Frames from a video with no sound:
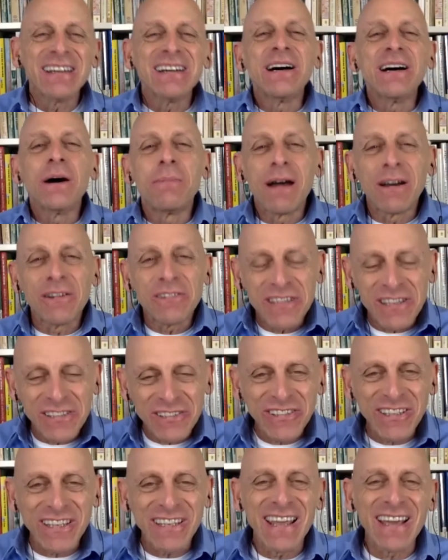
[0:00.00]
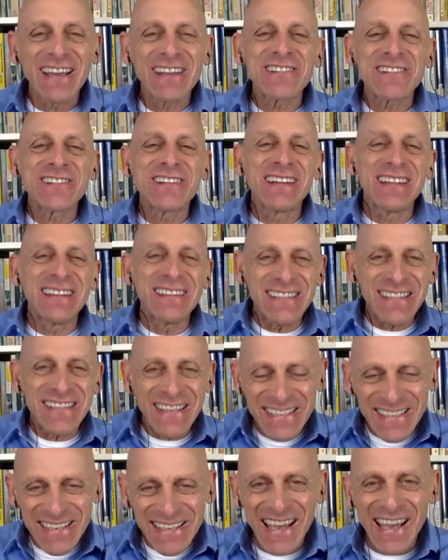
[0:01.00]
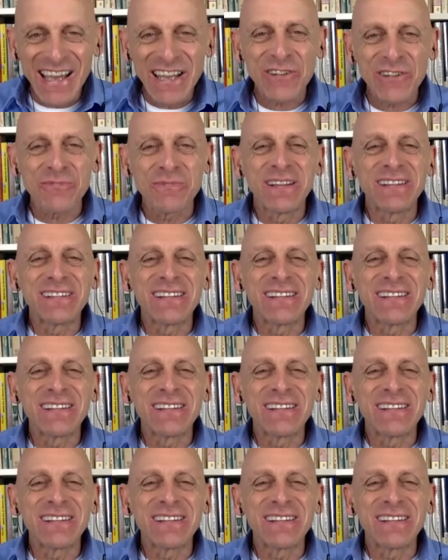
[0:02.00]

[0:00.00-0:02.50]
about disconnection and detachment,